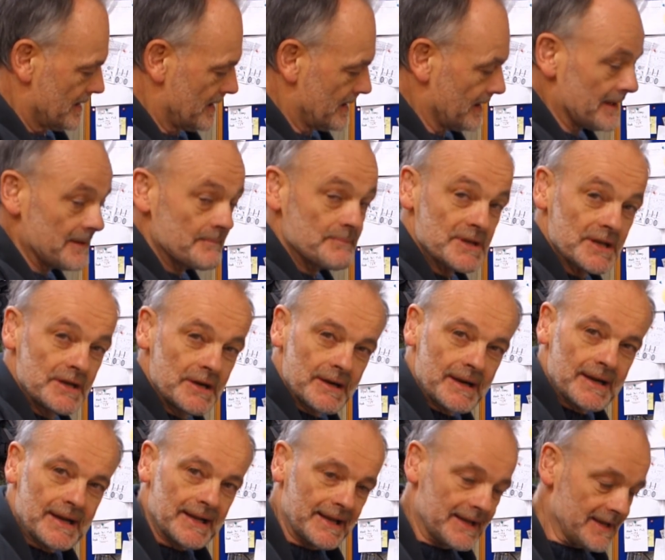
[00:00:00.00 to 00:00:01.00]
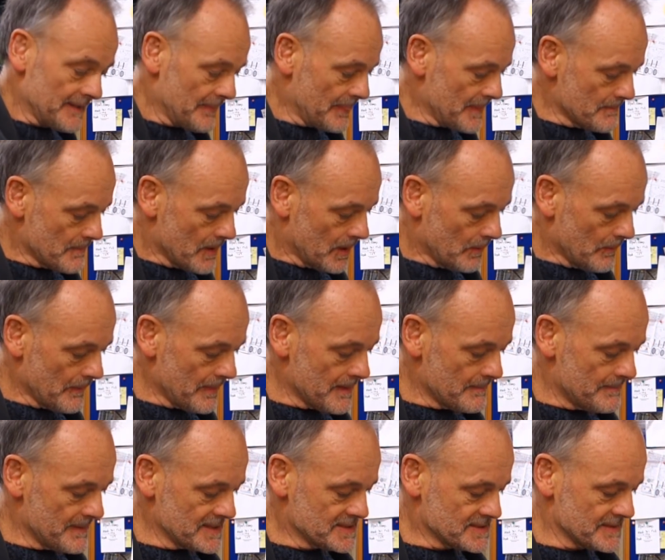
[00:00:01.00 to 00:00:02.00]
Cleaned them up with
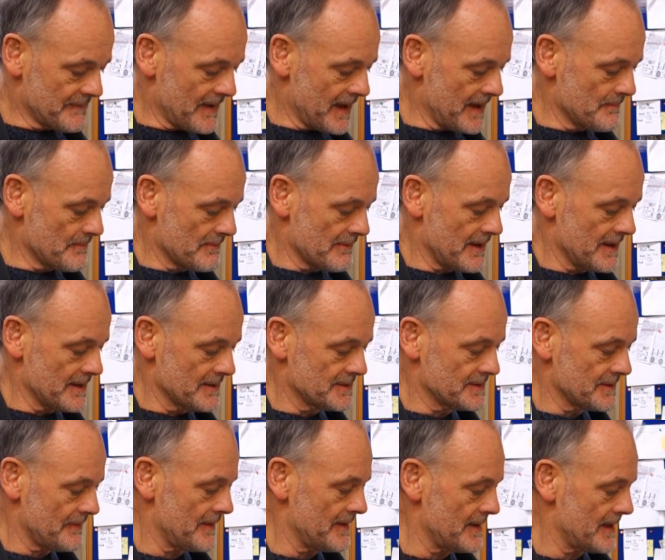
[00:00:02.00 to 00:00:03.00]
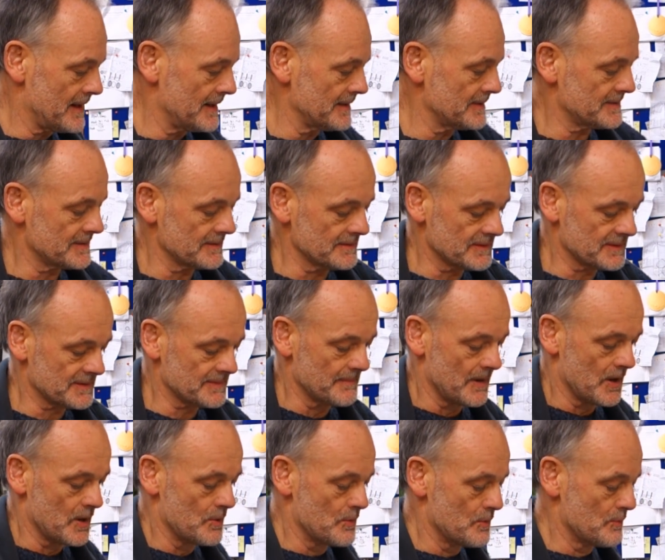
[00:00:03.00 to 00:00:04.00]
a bit of emery so they're nice and
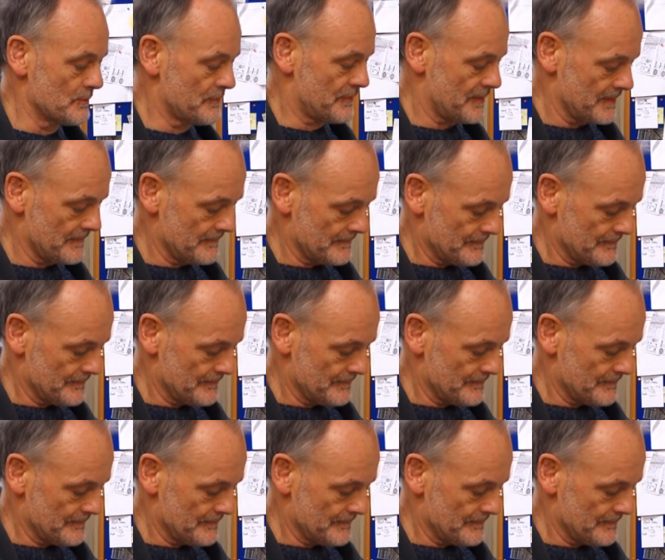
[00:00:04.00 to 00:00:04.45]
smooth.